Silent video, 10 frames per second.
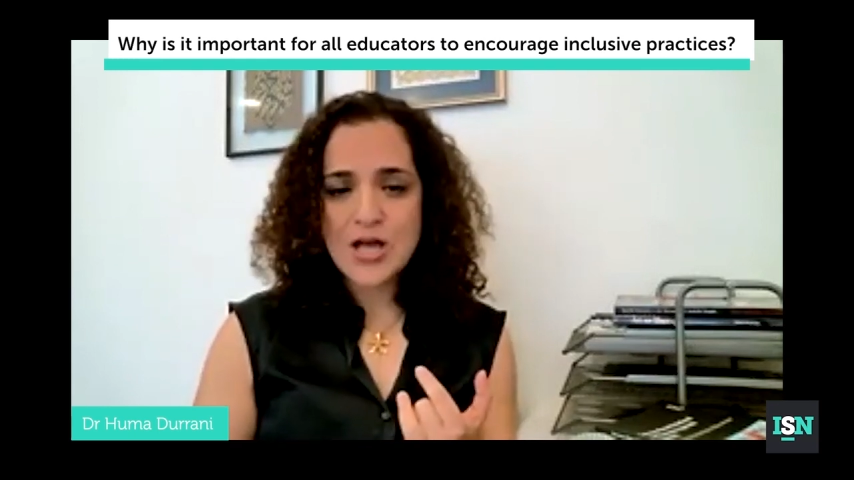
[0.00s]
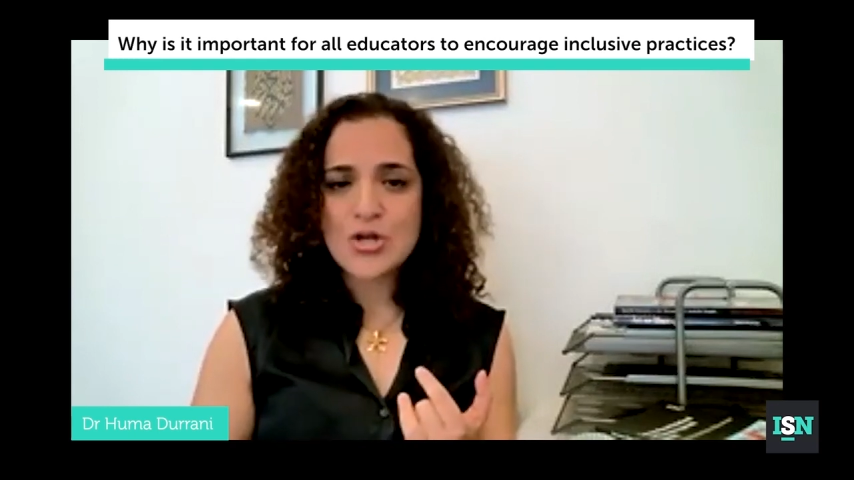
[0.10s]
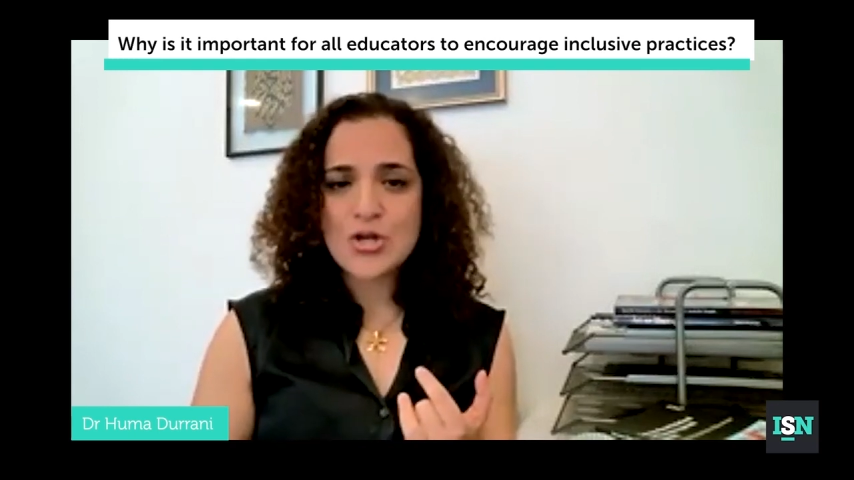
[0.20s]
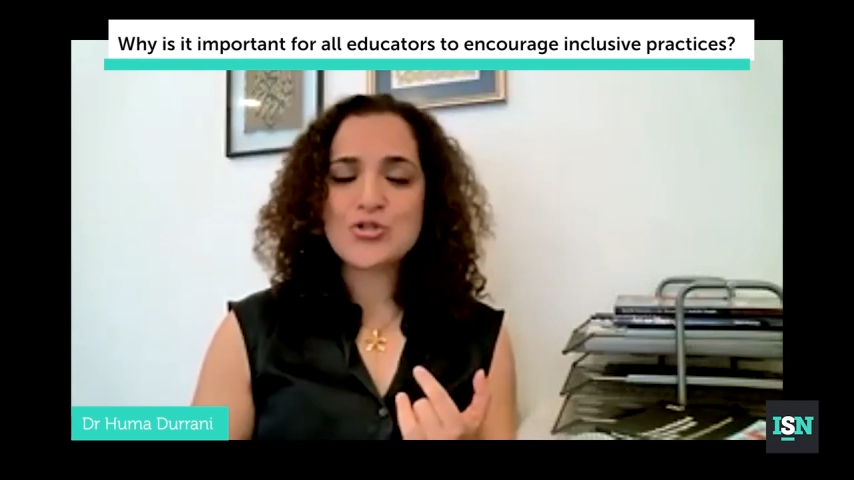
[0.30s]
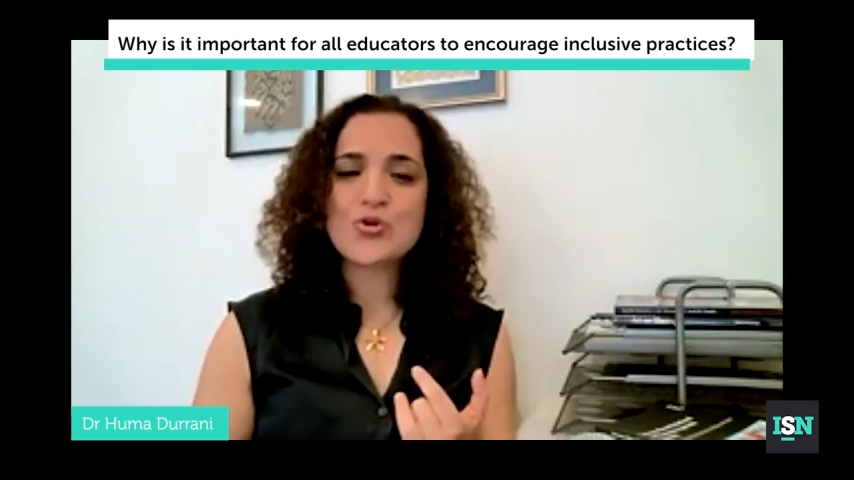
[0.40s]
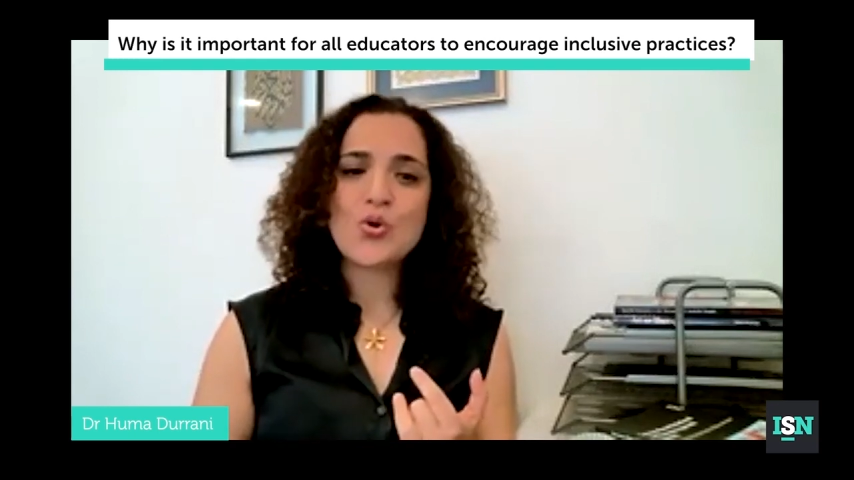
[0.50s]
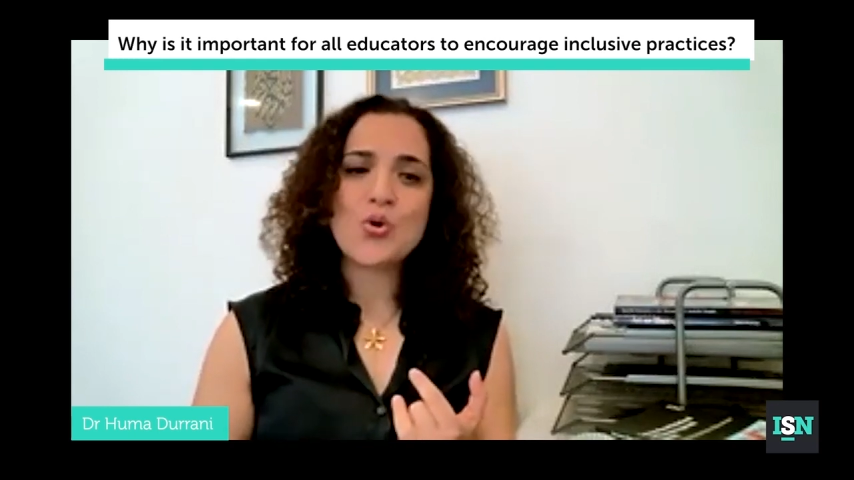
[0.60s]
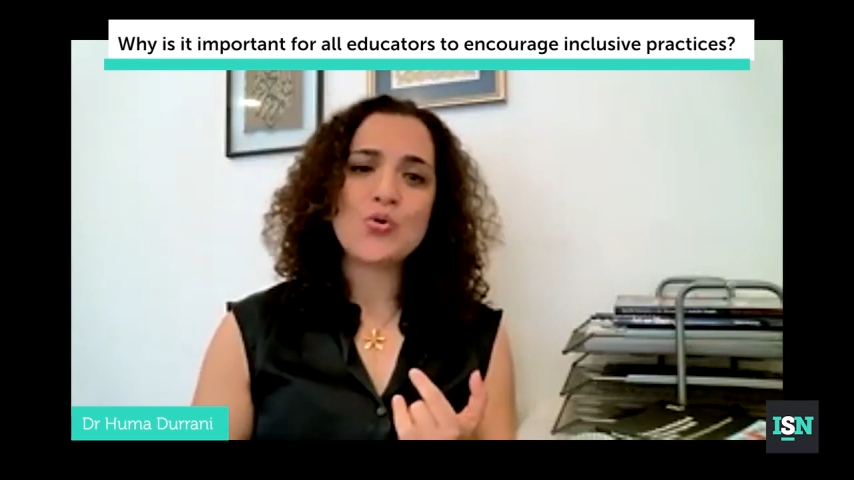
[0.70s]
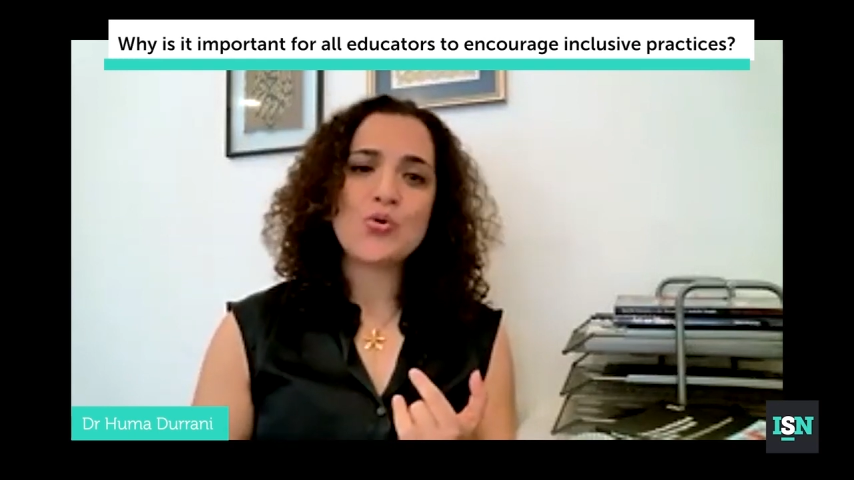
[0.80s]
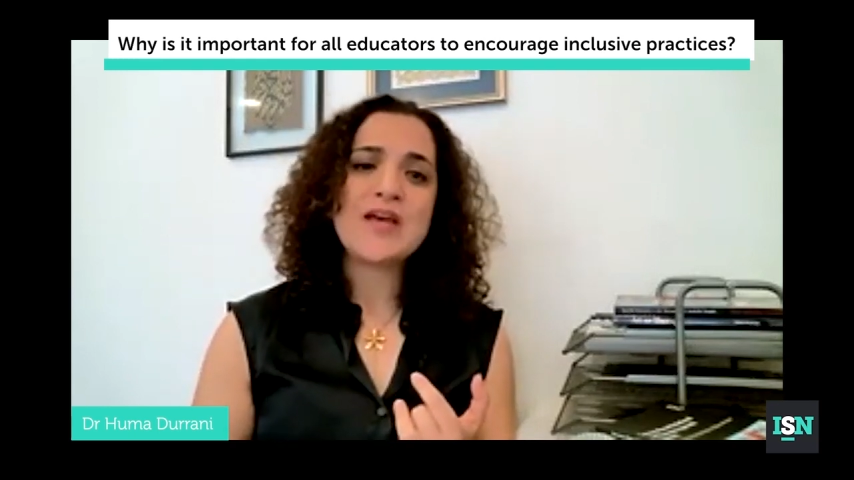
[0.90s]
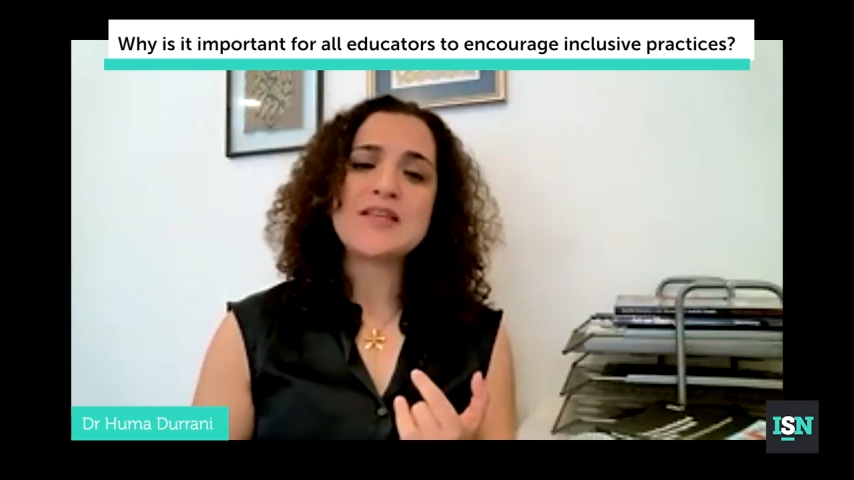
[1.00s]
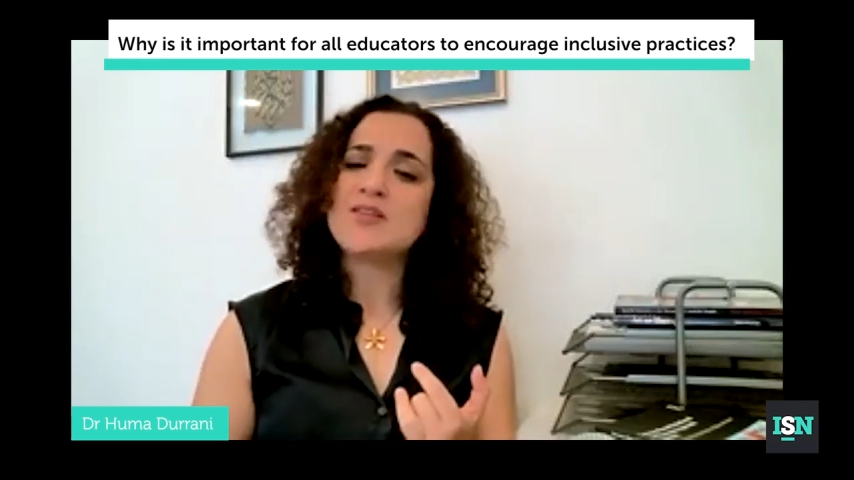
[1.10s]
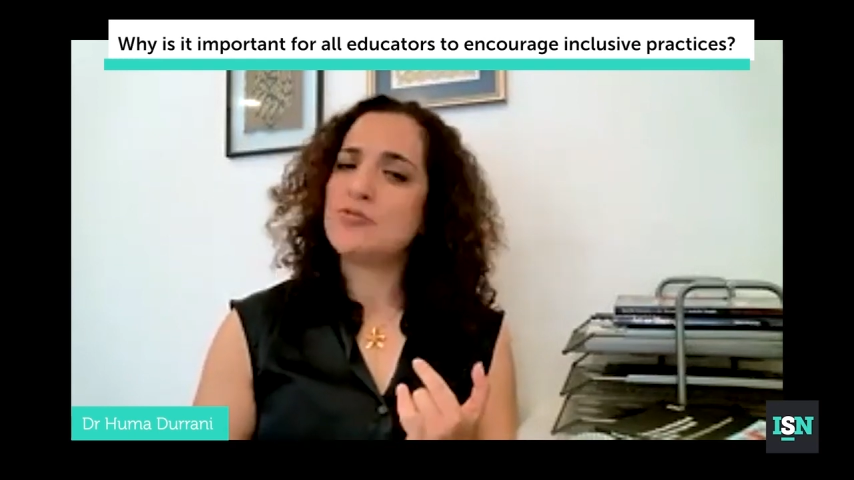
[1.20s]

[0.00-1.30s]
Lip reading: So there's a